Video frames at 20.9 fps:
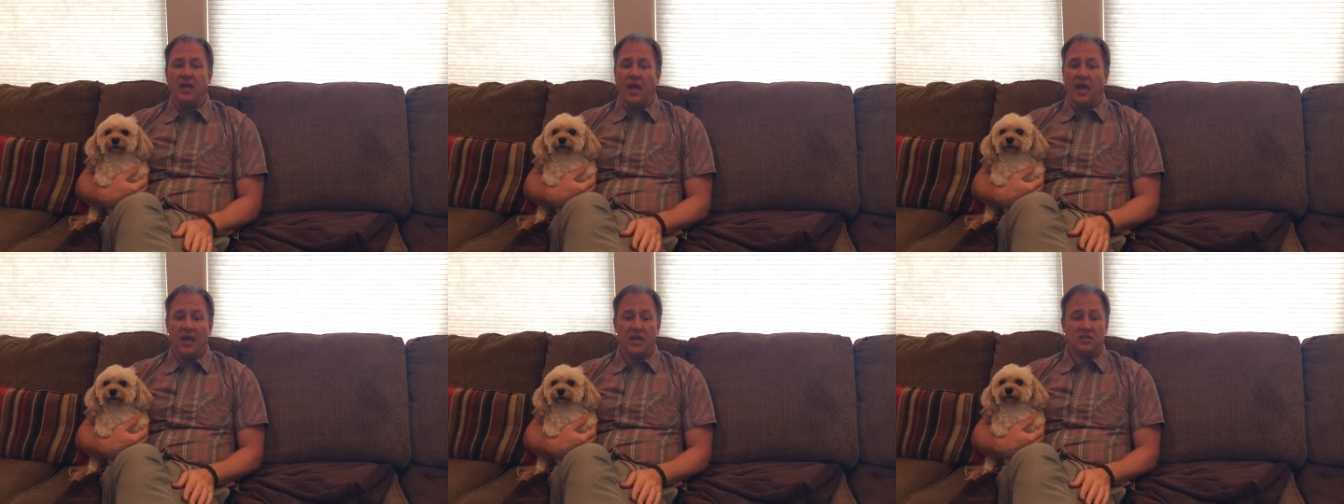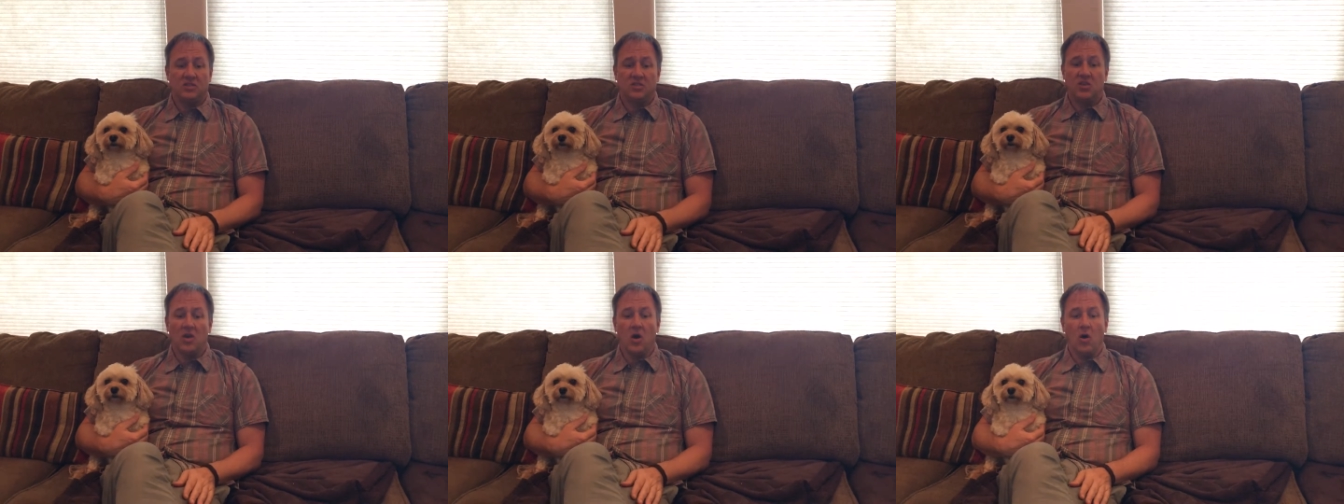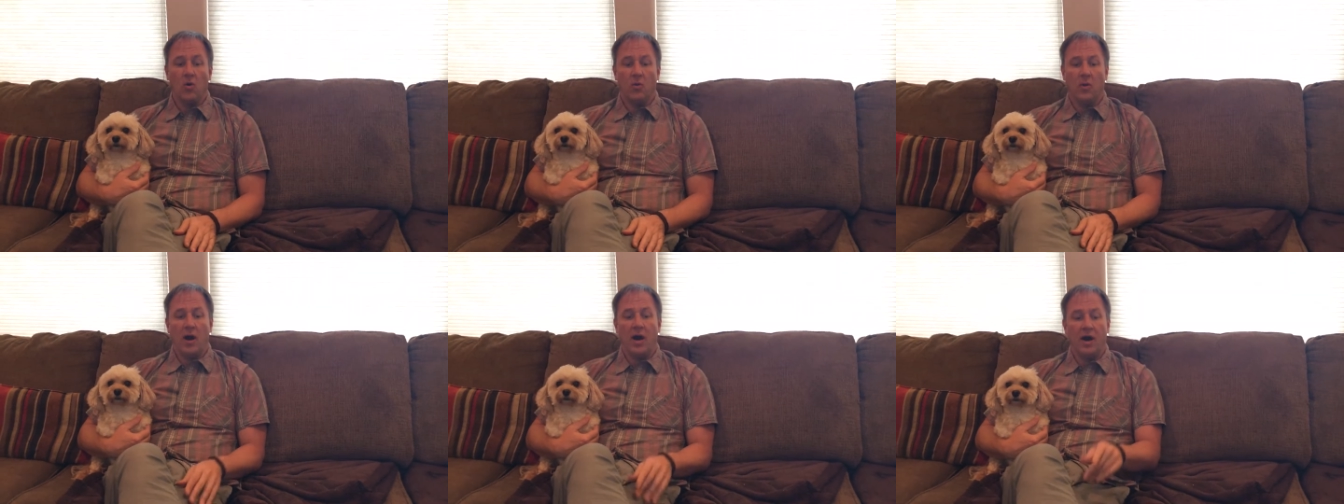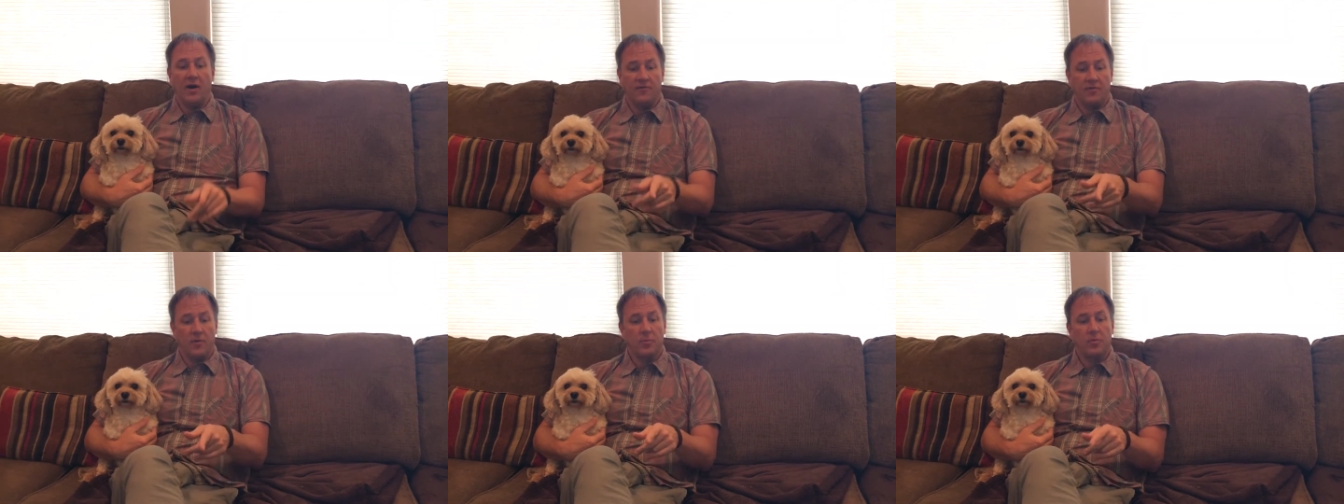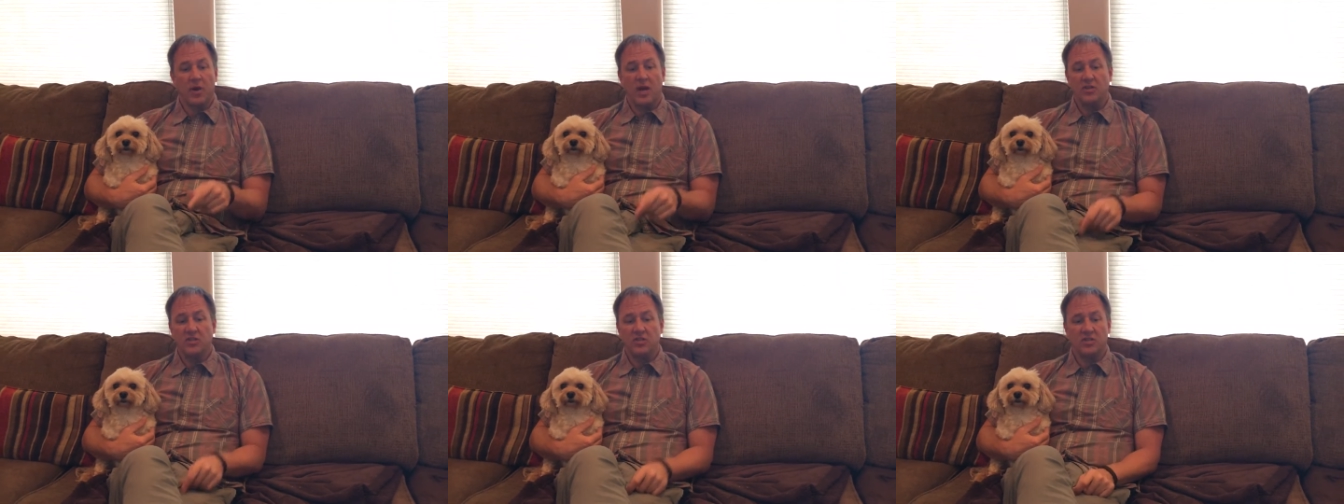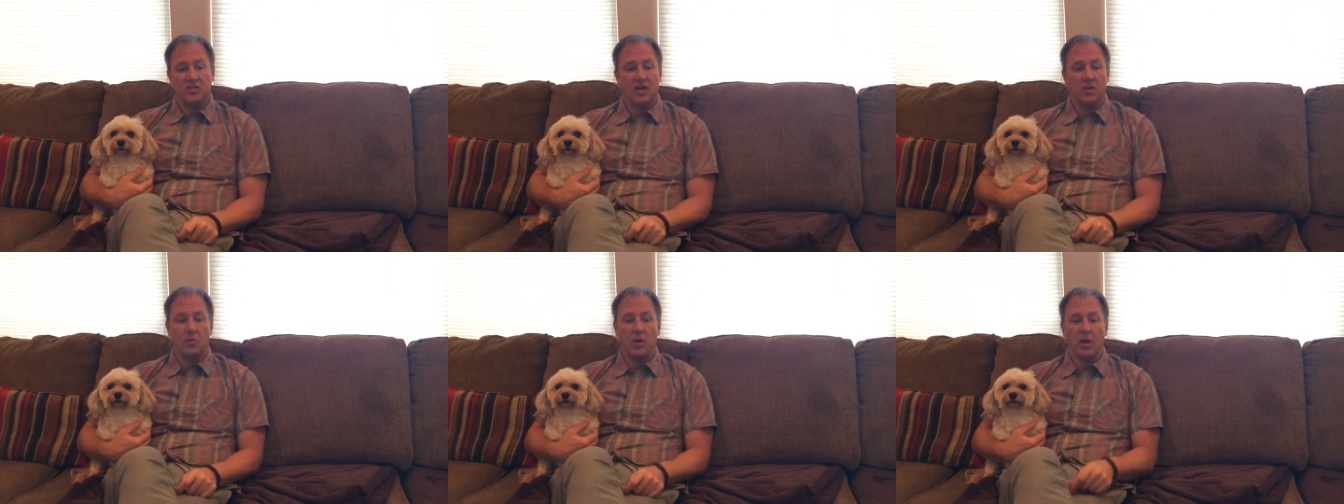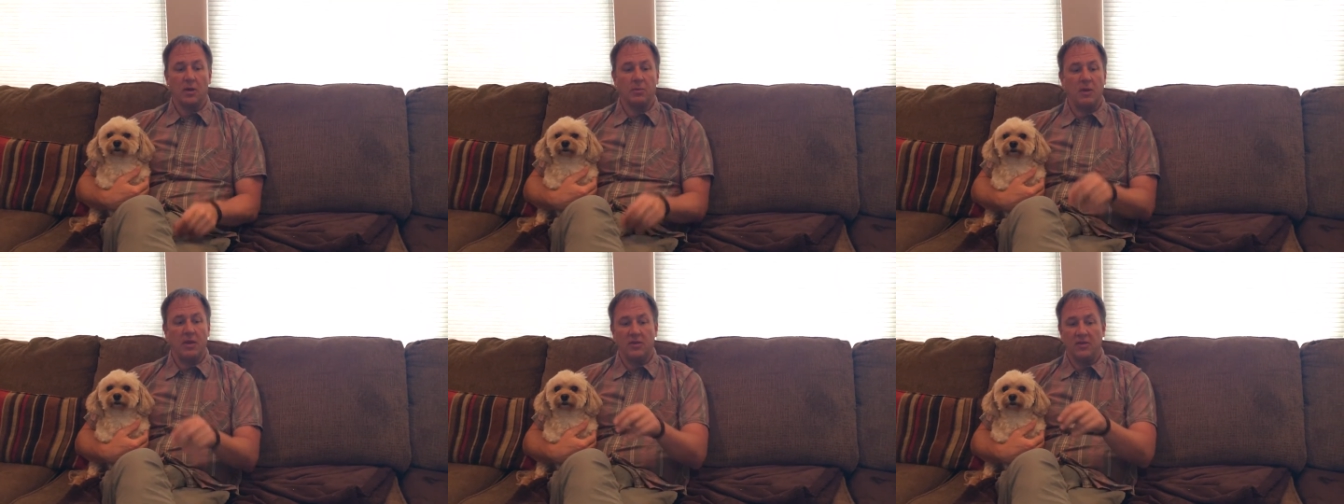And so uh, for Precious, I
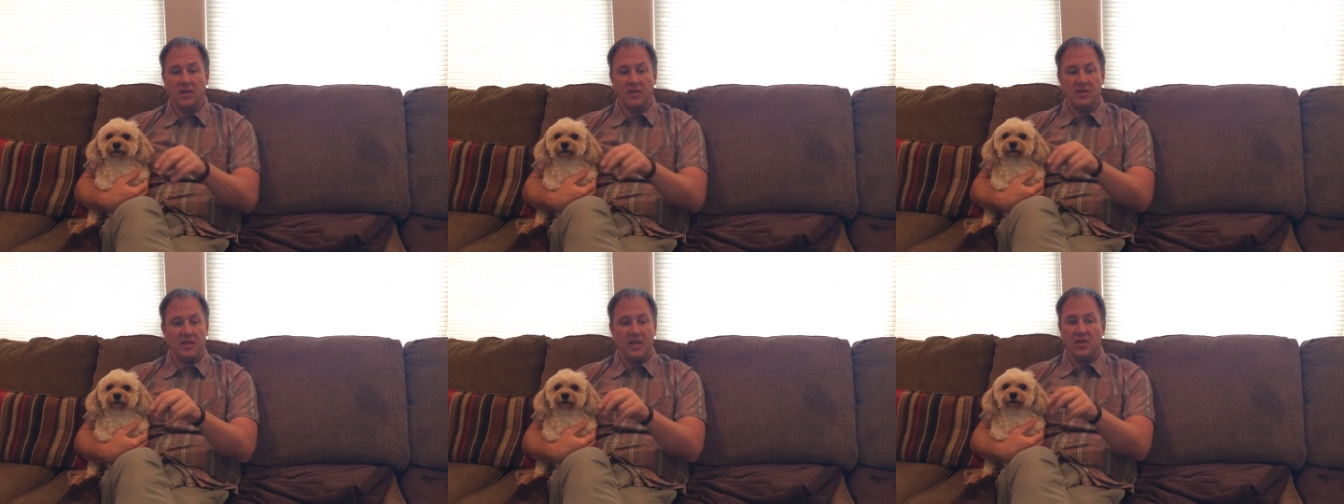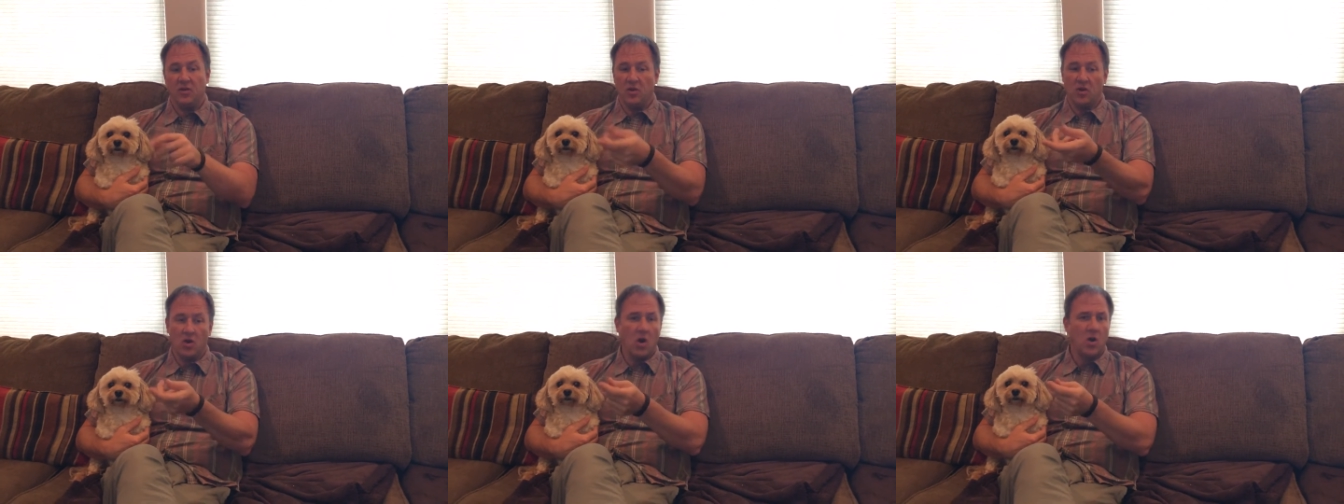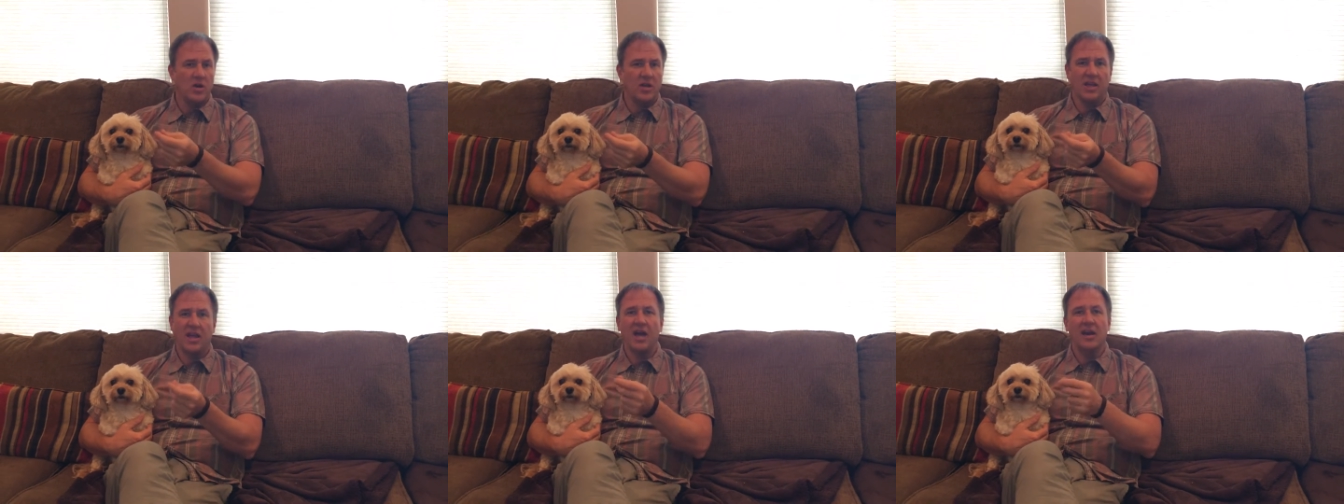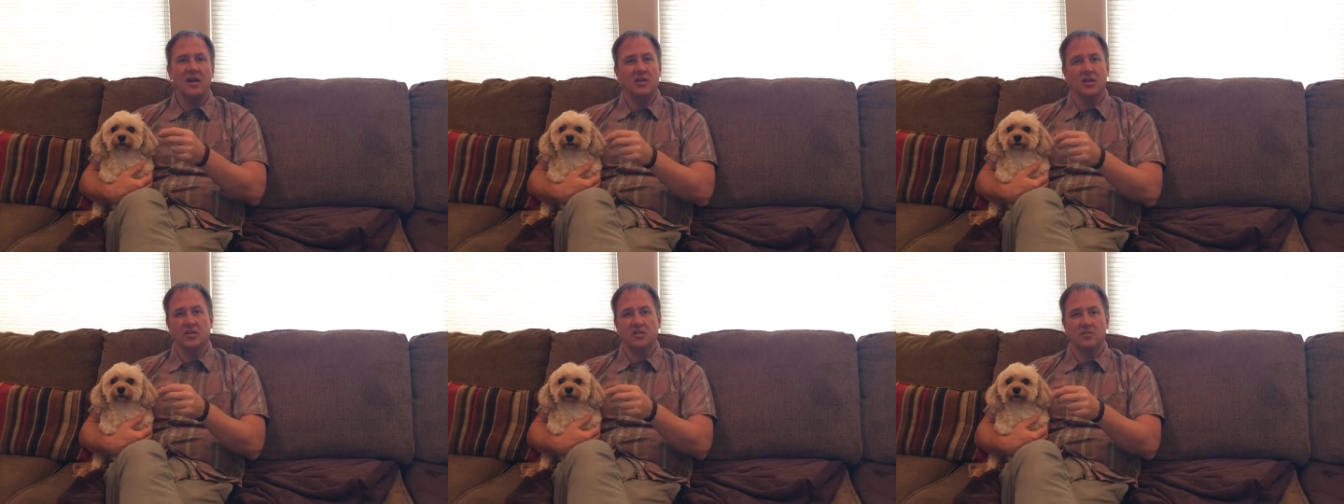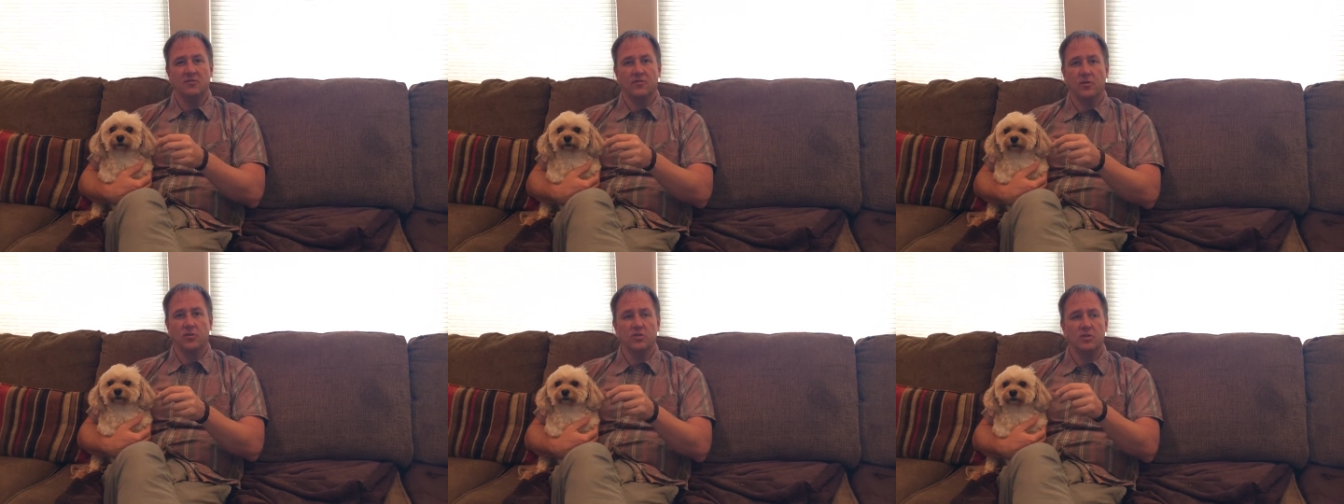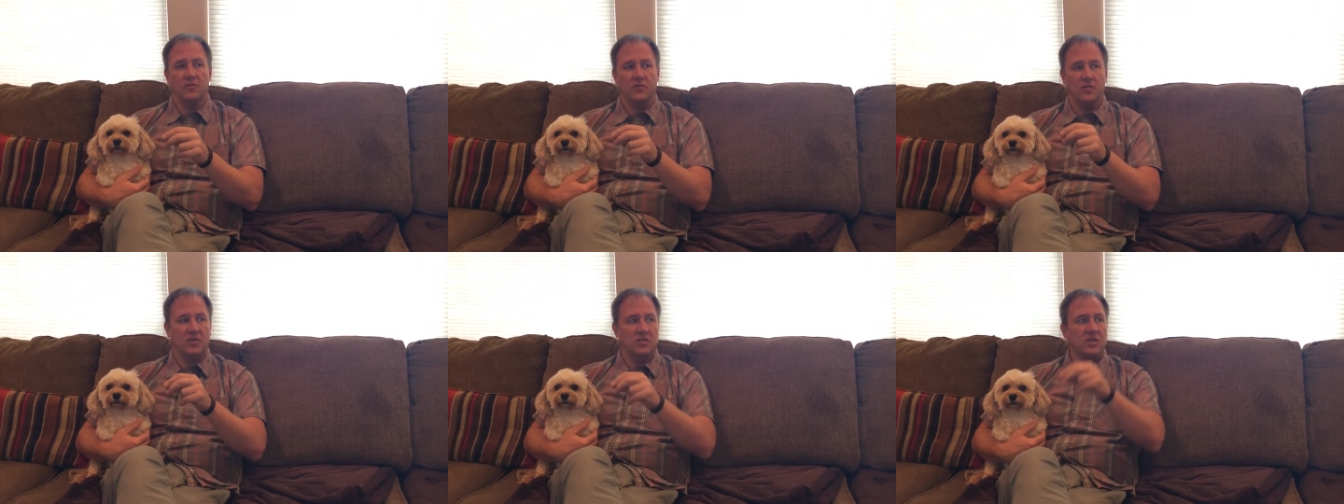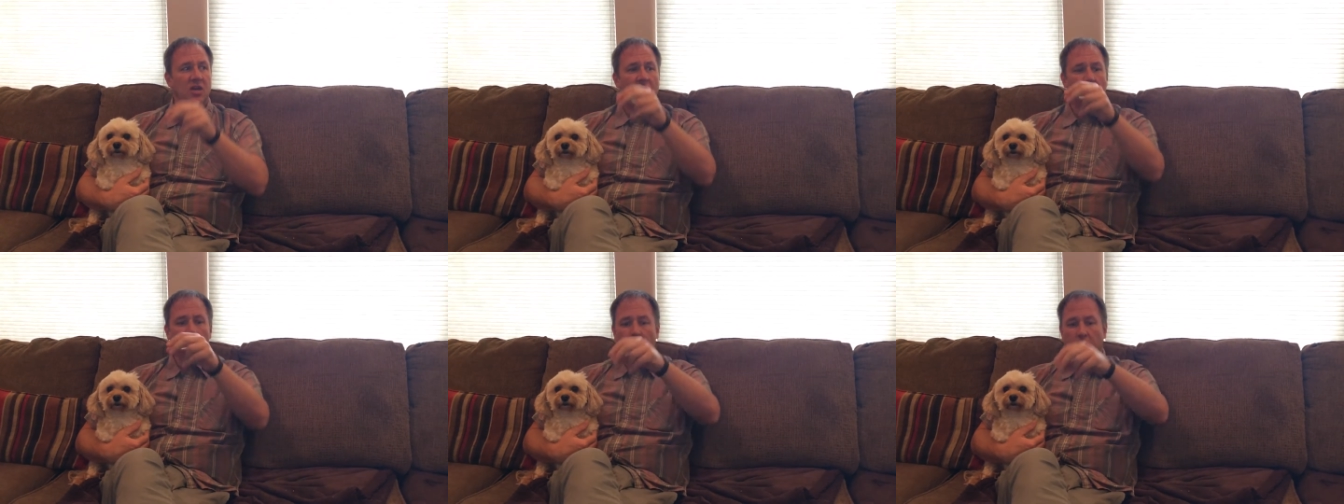recommend that, and her guardian kind of does a version of this,